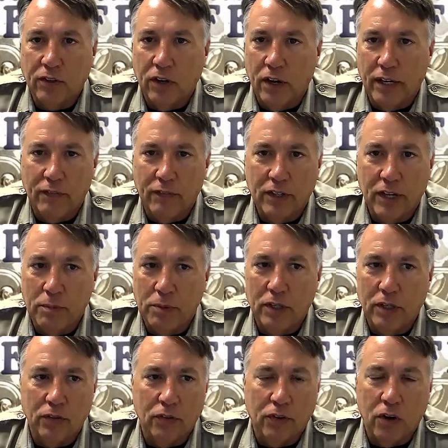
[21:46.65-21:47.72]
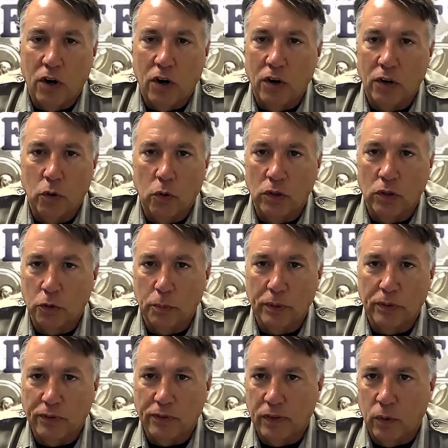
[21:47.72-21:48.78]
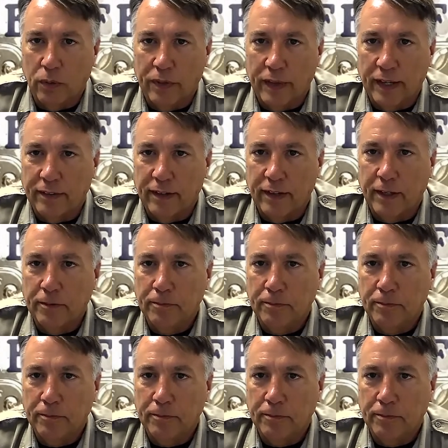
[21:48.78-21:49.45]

on every time you get in the car and go a little bit slower that day.